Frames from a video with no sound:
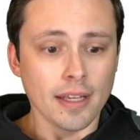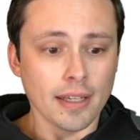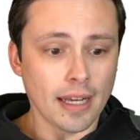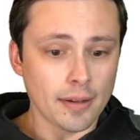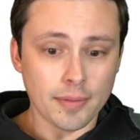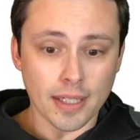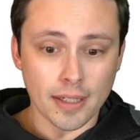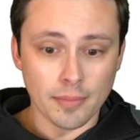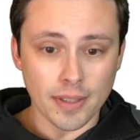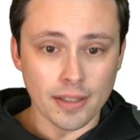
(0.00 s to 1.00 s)
and
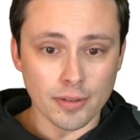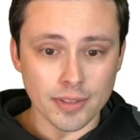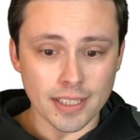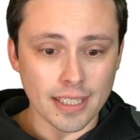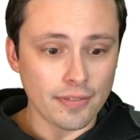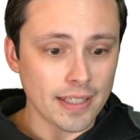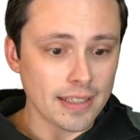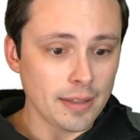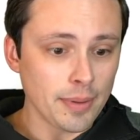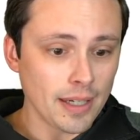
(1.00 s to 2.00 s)
um, you know
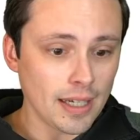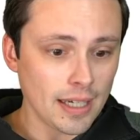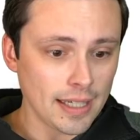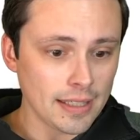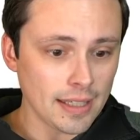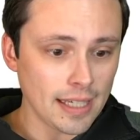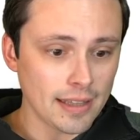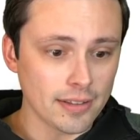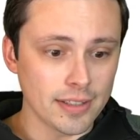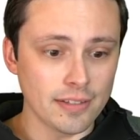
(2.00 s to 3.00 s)
significantly behind a
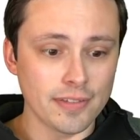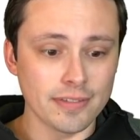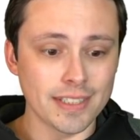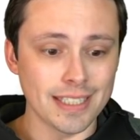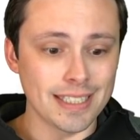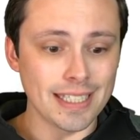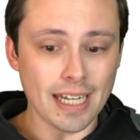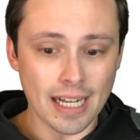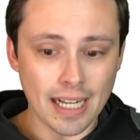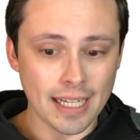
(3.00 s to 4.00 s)
3050
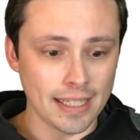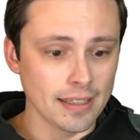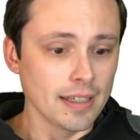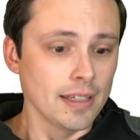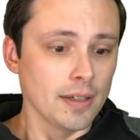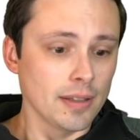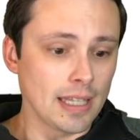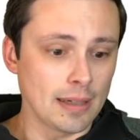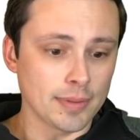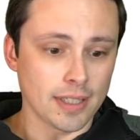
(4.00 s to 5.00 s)
Ti
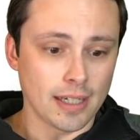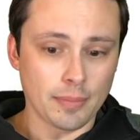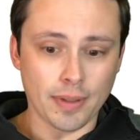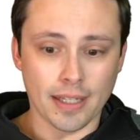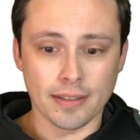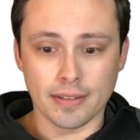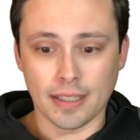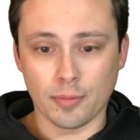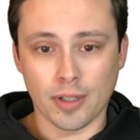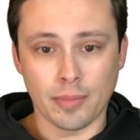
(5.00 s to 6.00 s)
laptop and
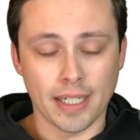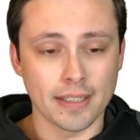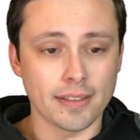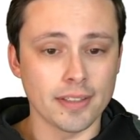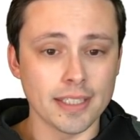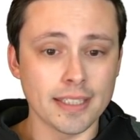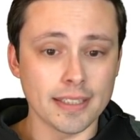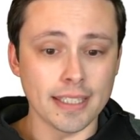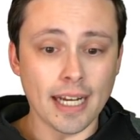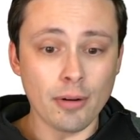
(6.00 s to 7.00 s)
and well behind a 3060.